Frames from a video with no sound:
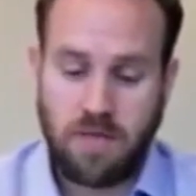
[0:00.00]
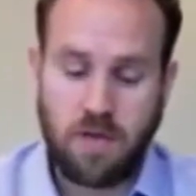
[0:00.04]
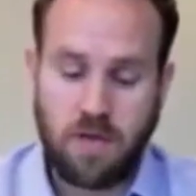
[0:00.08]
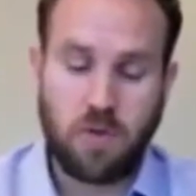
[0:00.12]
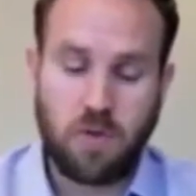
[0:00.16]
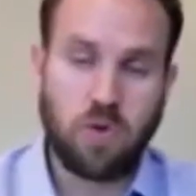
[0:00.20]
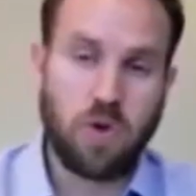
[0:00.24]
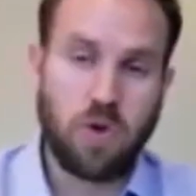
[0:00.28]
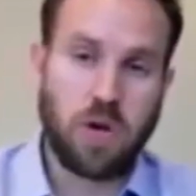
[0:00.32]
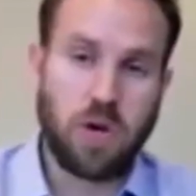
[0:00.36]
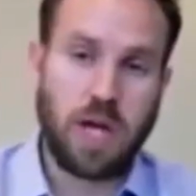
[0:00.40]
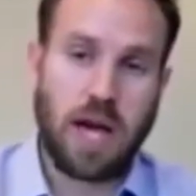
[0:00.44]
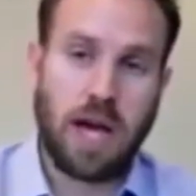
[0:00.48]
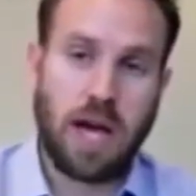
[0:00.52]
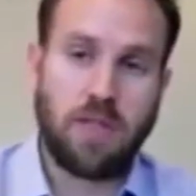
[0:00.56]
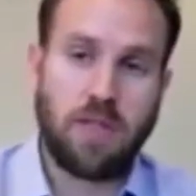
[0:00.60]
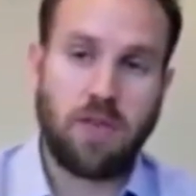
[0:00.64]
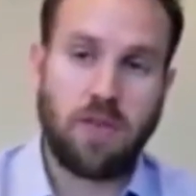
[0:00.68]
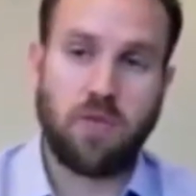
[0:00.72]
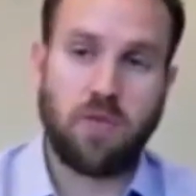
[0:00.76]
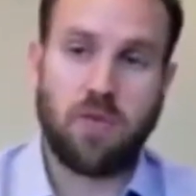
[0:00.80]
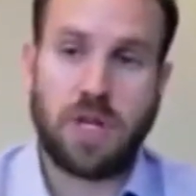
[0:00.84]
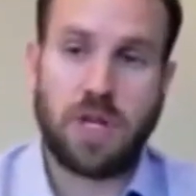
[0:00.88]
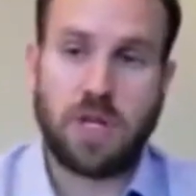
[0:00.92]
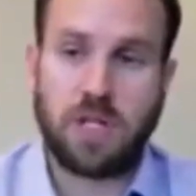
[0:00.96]
If you look at
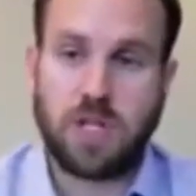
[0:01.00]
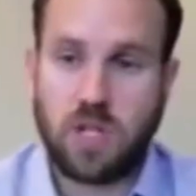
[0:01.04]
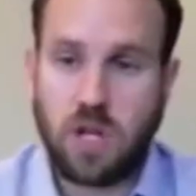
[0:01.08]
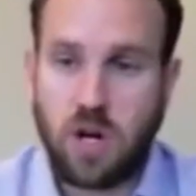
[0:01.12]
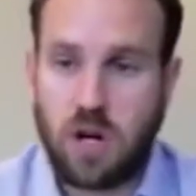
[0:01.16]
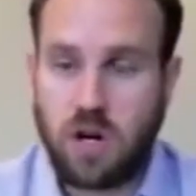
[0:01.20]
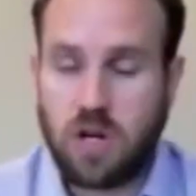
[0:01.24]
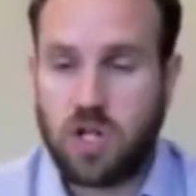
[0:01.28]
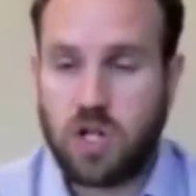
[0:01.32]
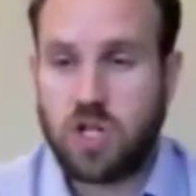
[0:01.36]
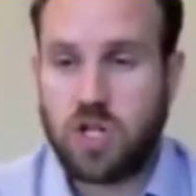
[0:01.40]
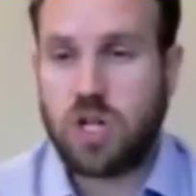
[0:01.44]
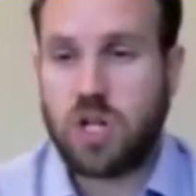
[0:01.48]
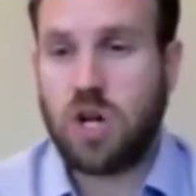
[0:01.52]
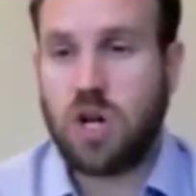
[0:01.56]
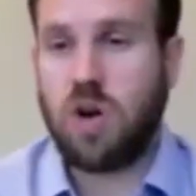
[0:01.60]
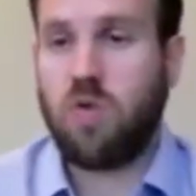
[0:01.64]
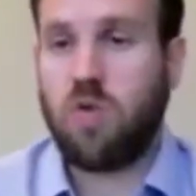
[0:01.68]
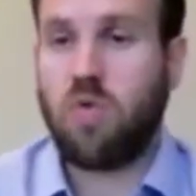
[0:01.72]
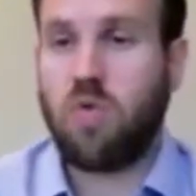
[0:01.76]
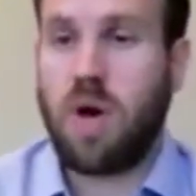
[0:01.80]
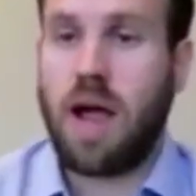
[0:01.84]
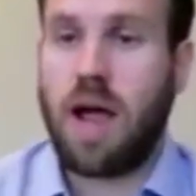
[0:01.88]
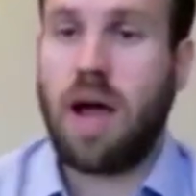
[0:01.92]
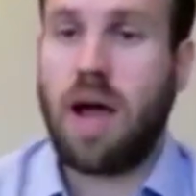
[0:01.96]
the research
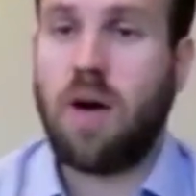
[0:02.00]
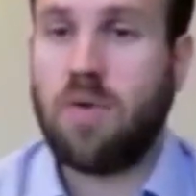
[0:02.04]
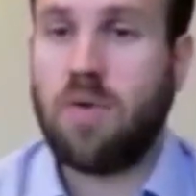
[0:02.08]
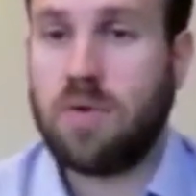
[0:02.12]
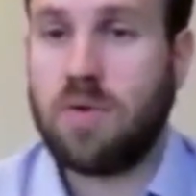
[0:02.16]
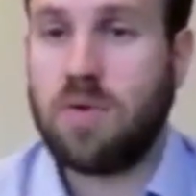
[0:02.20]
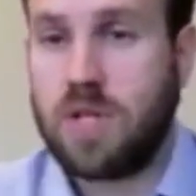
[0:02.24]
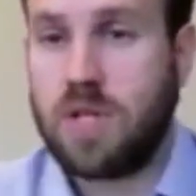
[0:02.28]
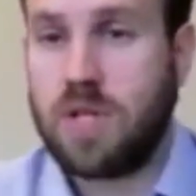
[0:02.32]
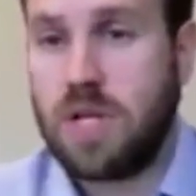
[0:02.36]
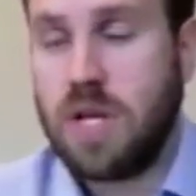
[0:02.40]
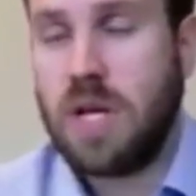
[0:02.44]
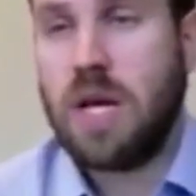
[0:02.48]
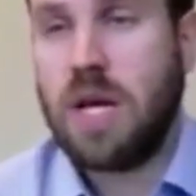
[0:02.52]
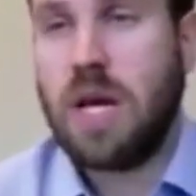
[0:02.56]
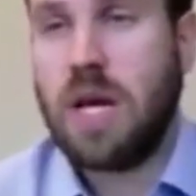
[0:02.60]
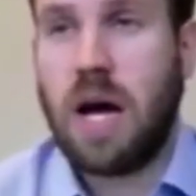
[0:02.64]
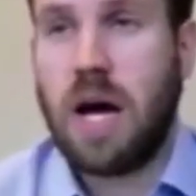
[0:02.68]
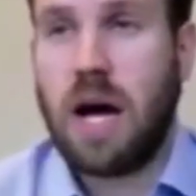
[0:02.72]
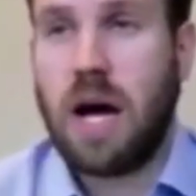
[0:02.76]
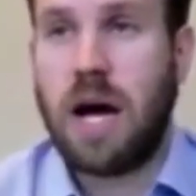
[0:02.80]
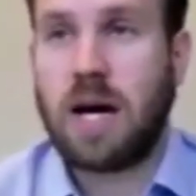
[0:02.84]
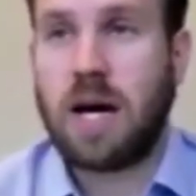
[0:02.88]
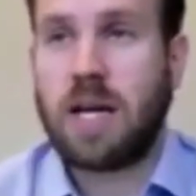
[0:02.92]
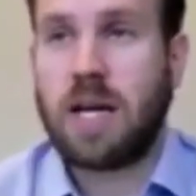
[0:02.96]
around
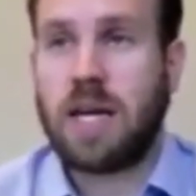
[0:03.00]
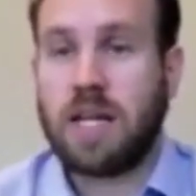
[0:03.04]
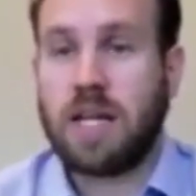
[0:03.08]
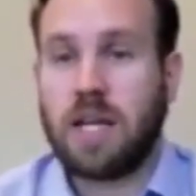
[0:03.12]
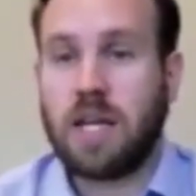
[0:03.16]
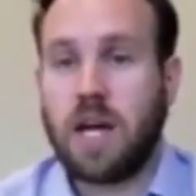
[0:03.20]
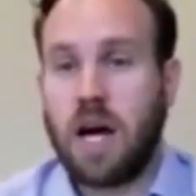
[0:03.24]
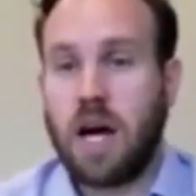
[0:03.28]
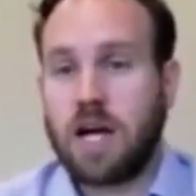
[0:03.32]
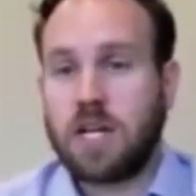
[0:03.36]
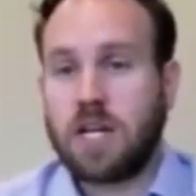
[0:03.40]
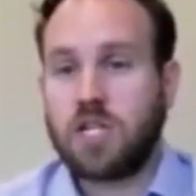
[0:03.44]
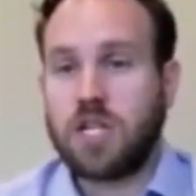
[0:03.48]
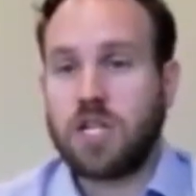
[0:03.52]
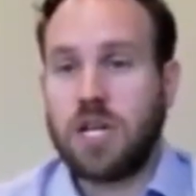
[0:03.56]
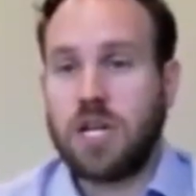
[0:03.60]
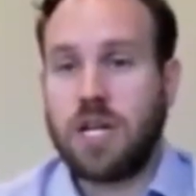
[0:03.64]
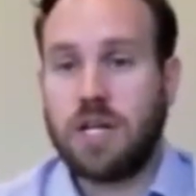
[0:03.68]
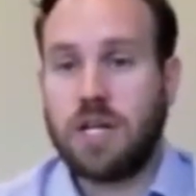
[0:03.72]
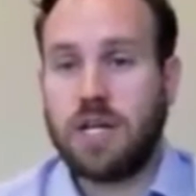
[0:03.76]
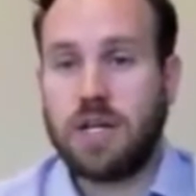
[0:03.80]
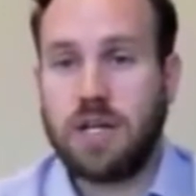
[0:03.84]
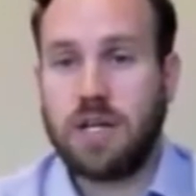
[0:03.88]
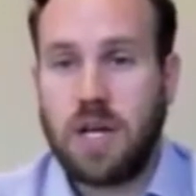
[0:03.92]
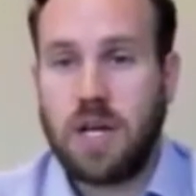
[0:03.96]
uh,
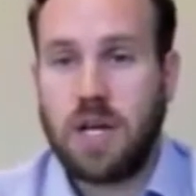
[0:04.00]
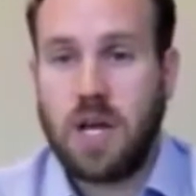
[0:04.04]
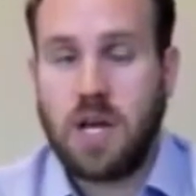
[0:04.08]
concussion,